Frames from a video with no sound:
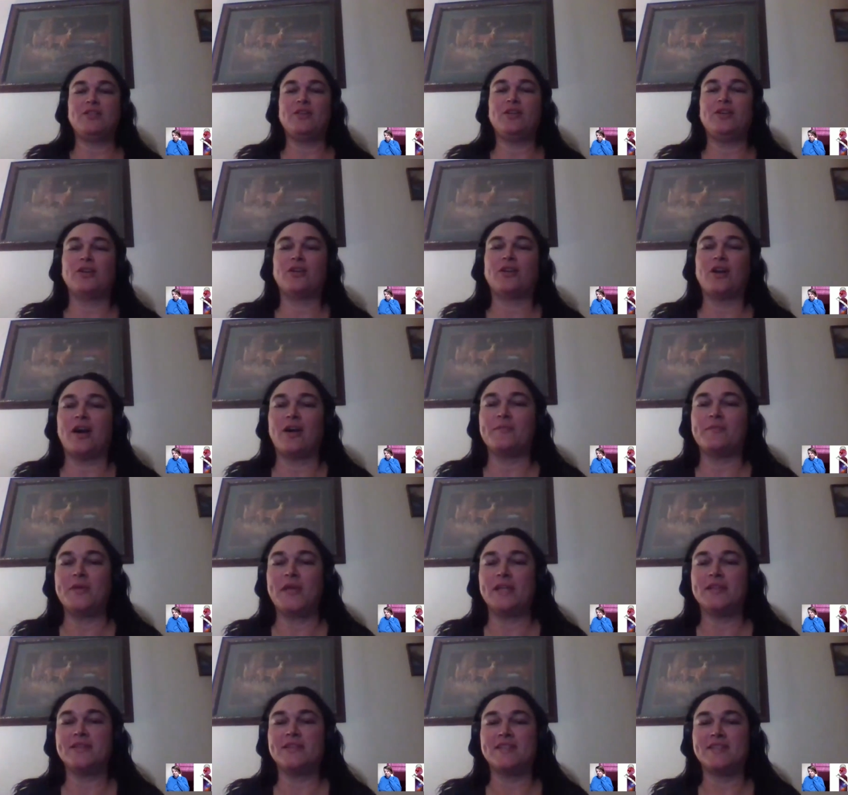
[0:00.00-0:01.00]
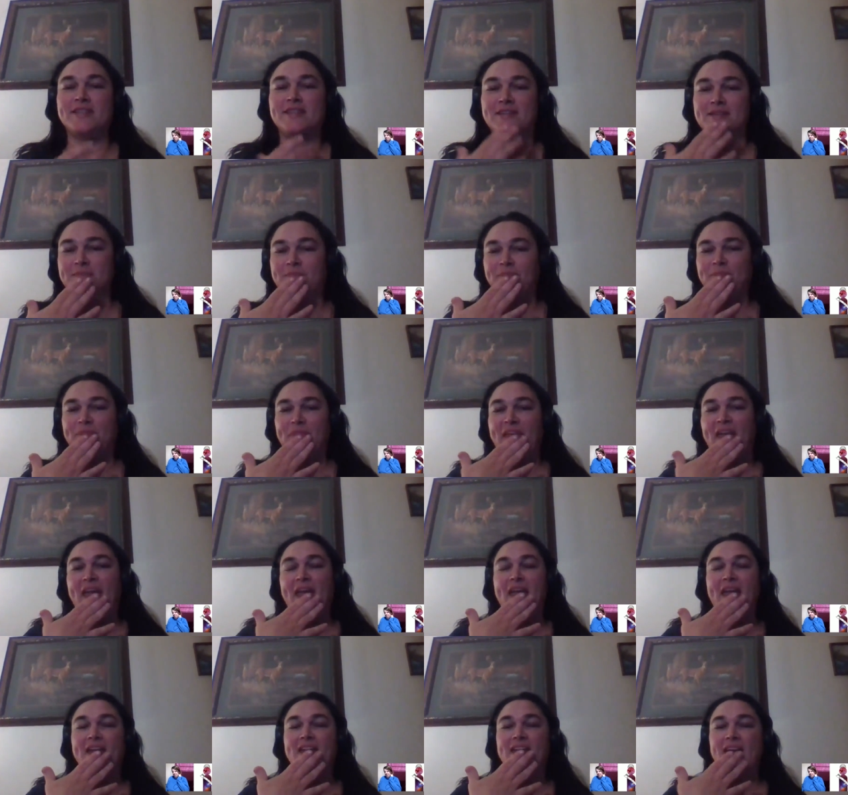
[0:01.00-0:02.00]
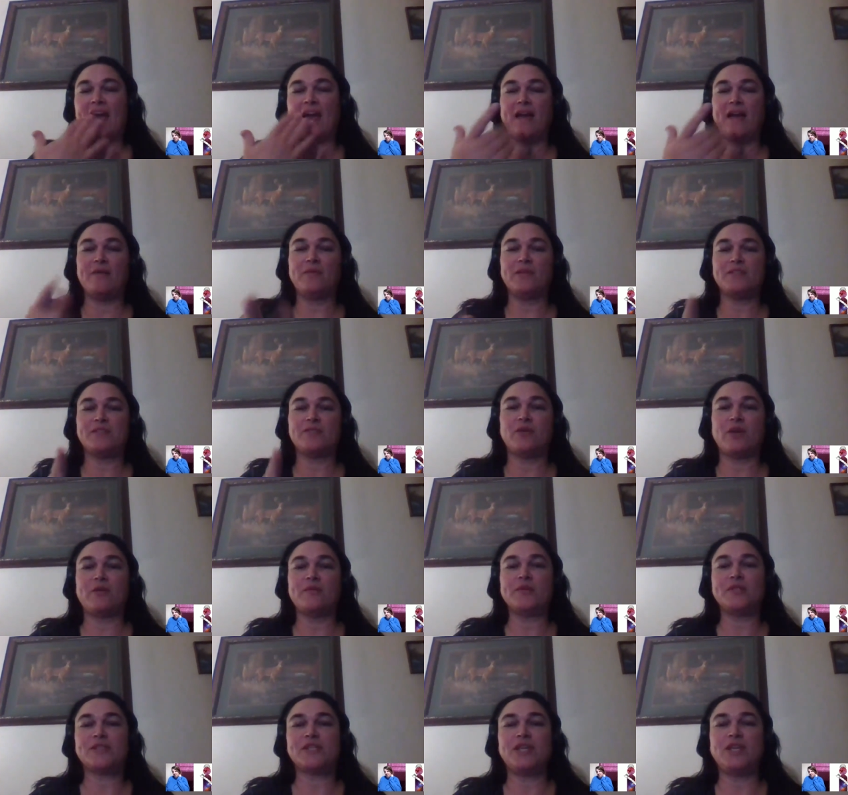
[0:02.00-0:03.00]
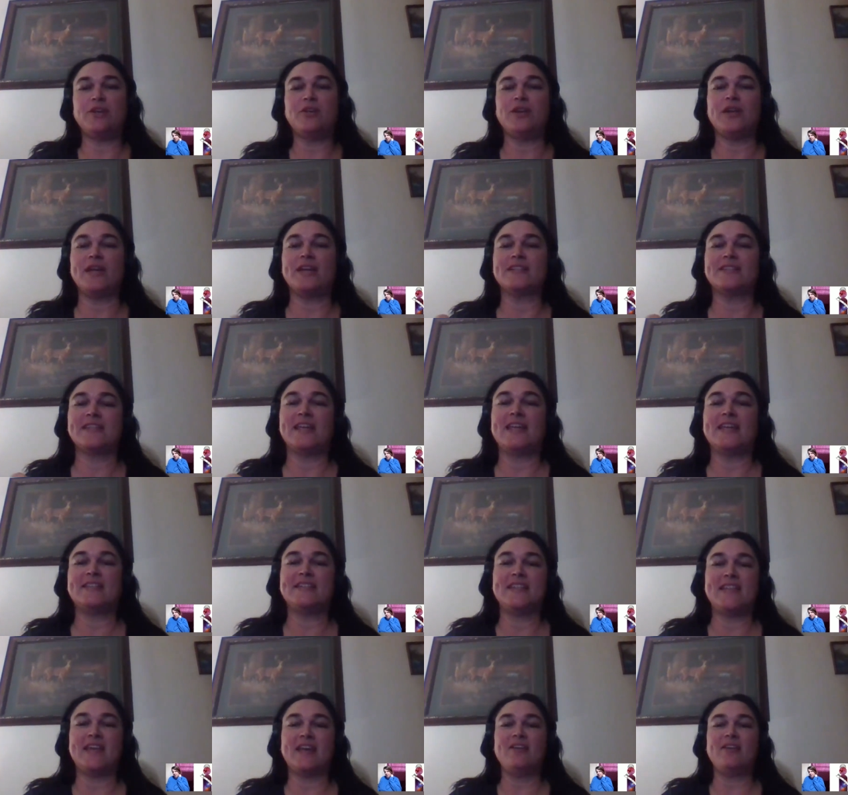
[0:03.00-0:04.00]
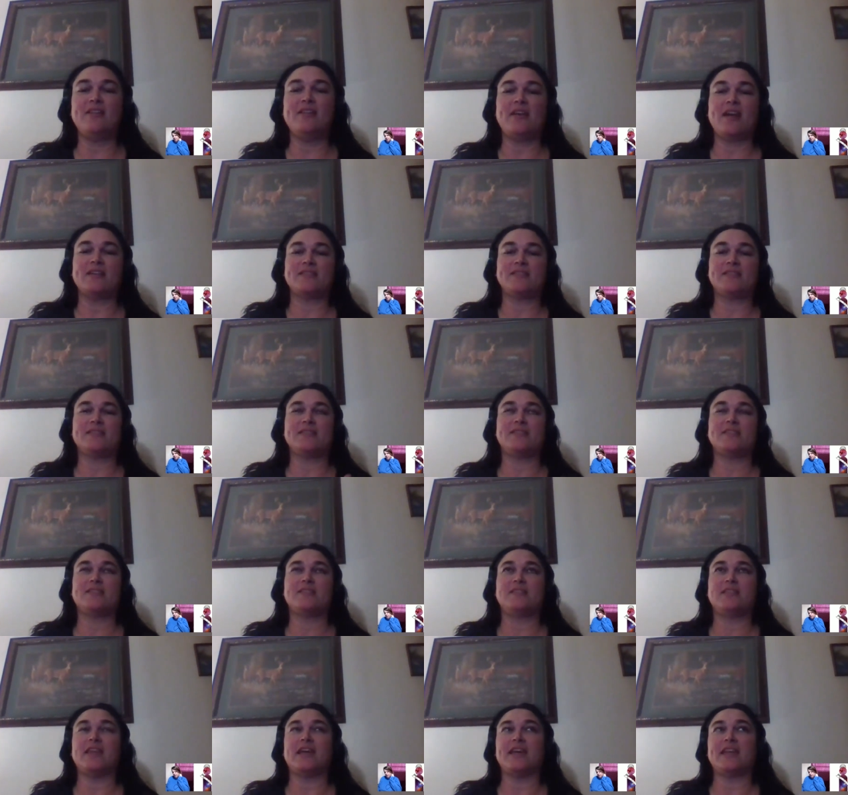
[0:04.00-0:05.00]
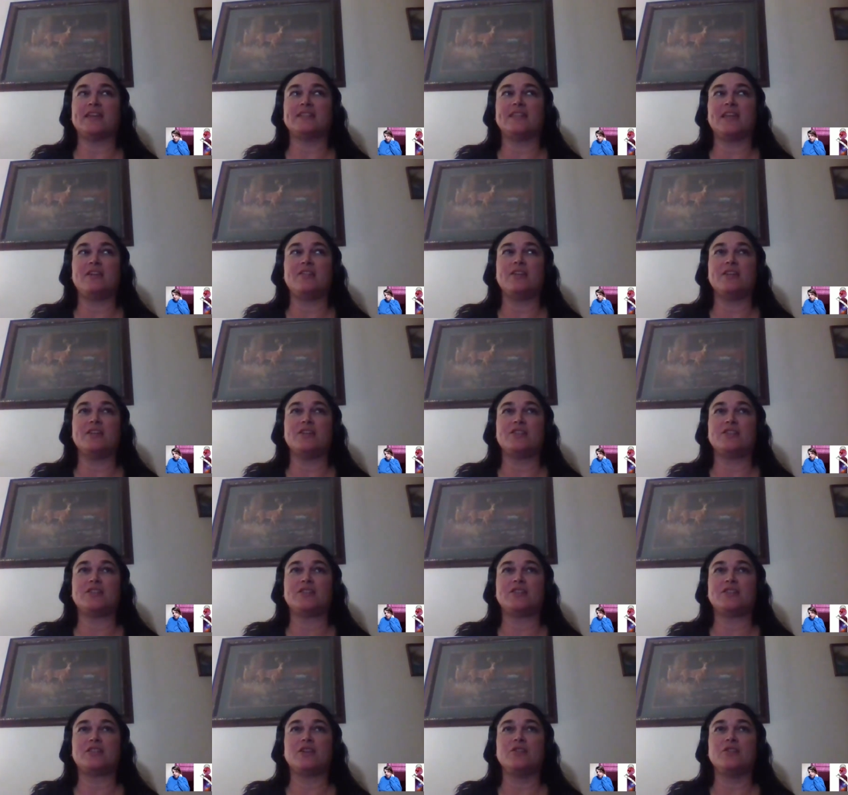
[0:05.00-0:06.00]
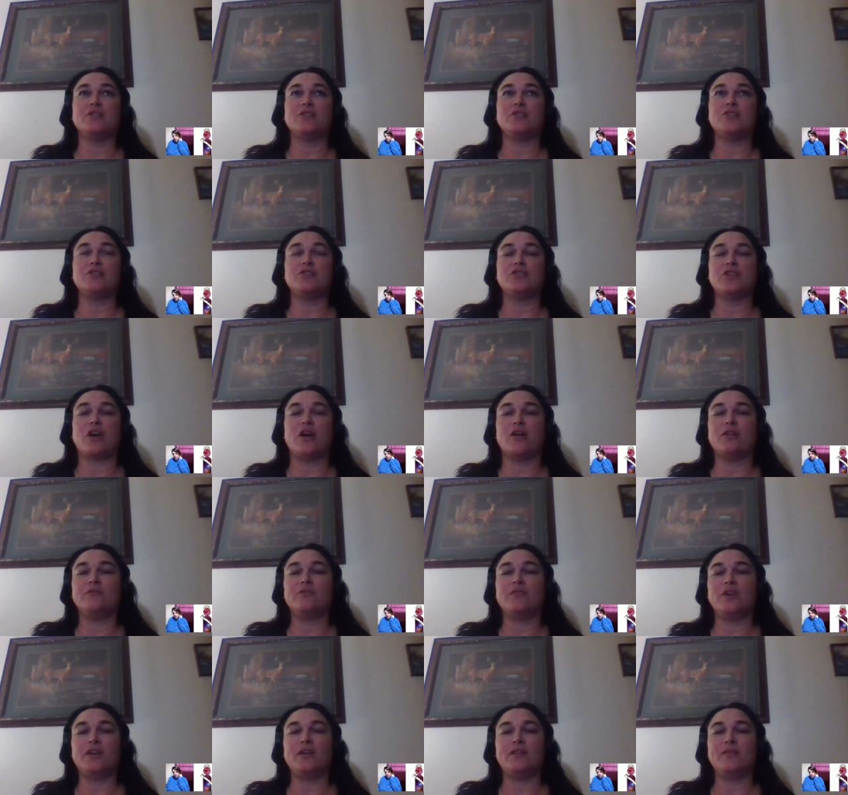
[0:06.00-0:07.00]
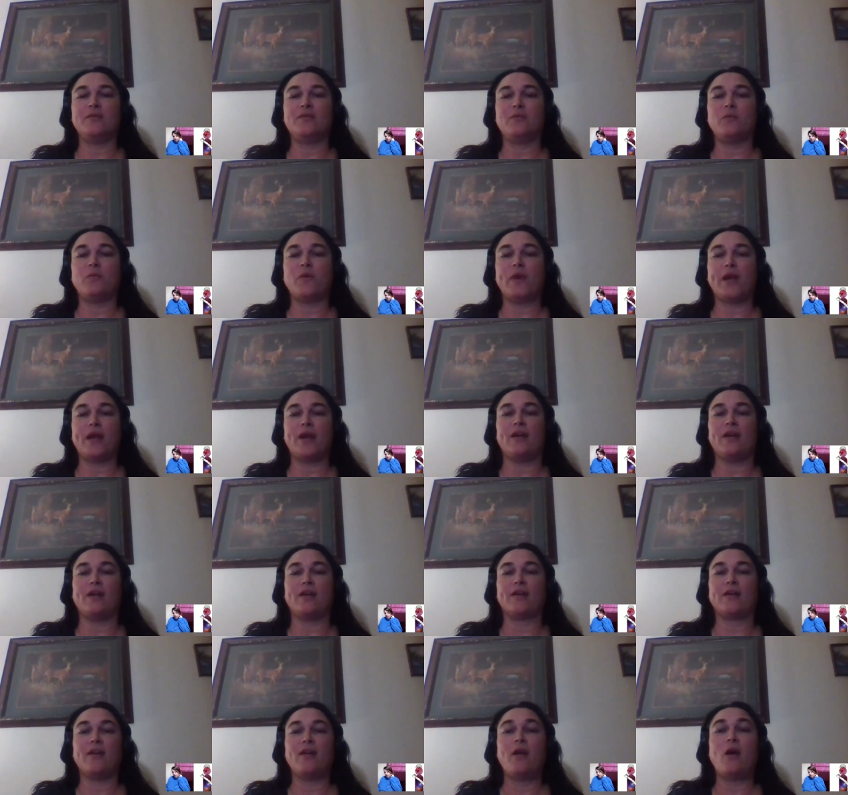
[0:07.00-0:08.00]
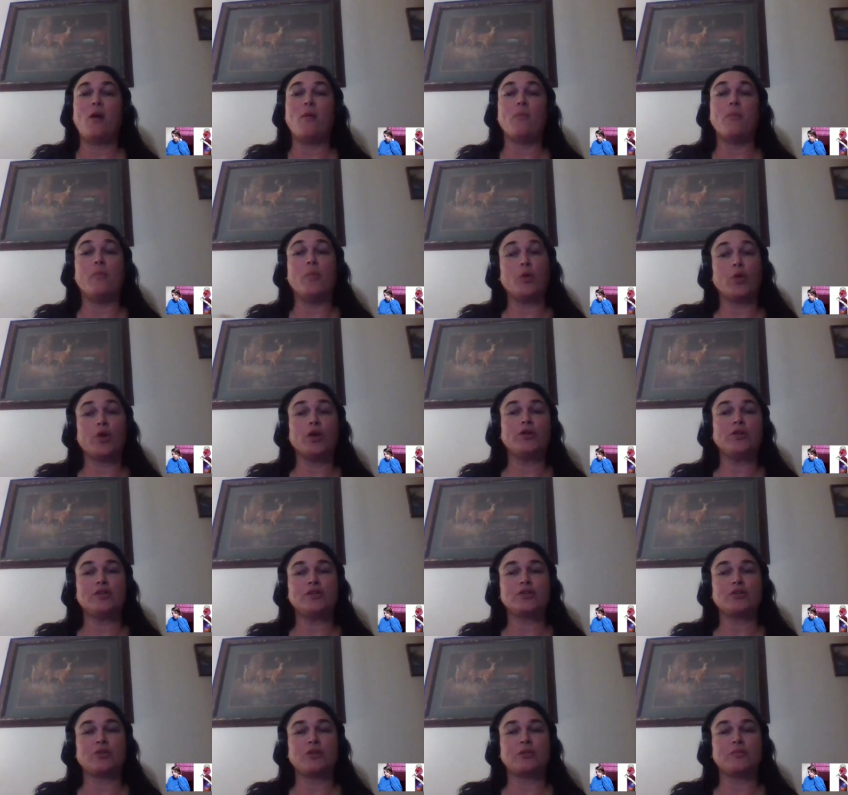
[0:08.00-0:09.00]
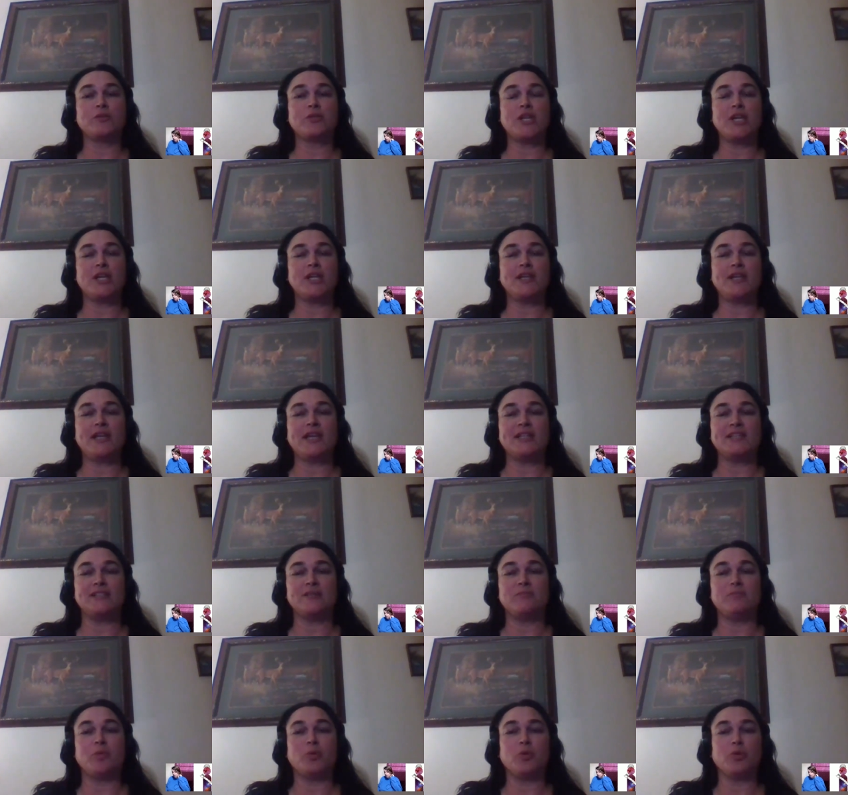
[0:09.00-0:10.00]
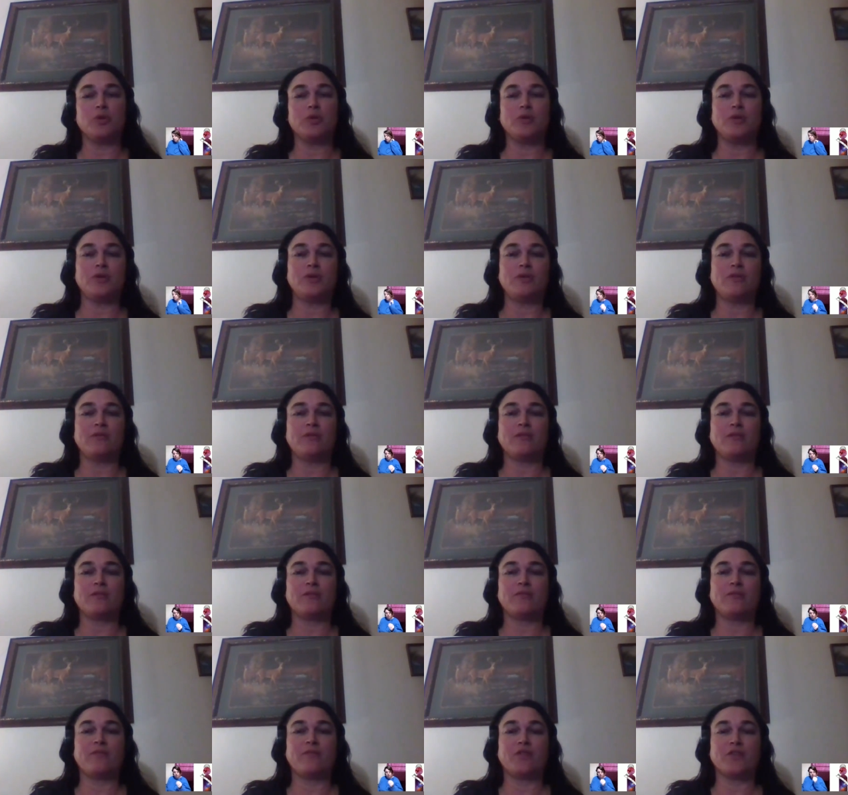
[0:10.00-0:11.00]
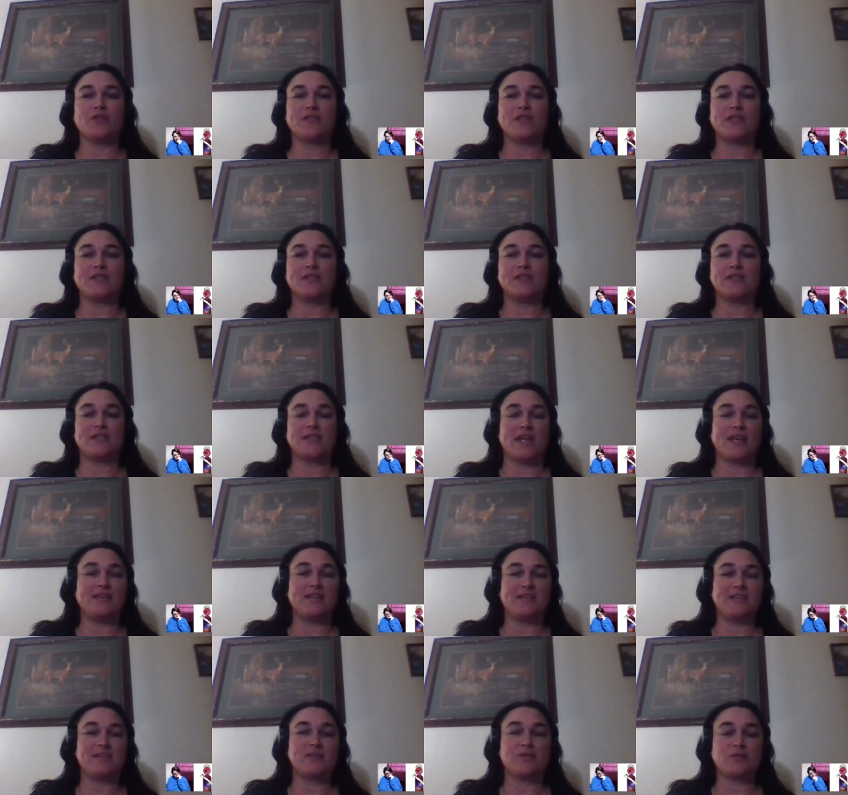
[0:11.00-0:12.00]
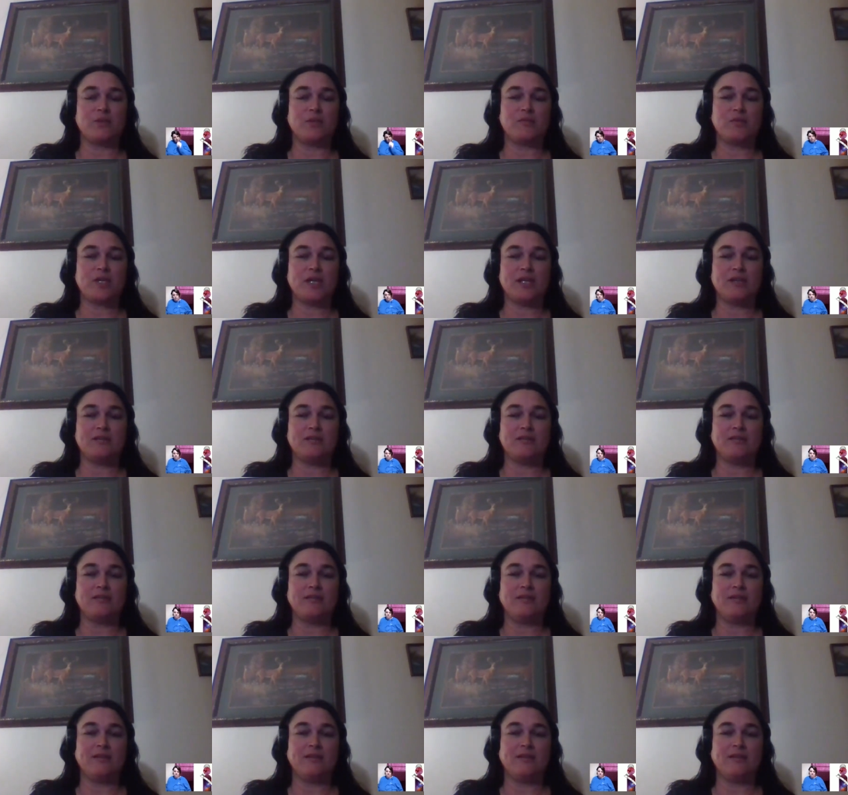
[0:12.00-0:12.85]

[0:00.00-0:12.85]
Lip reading: through your comments, and I was curious, is there a certain genre where more description is important versus less description?